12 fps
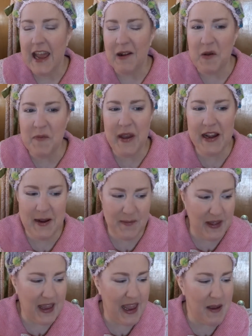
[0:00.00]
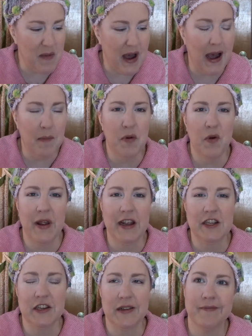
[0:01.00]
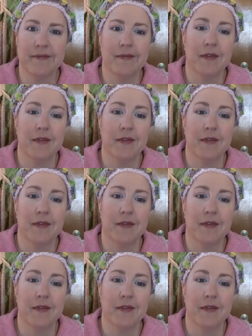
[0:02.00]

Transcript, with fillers: And we picked up the game Operation.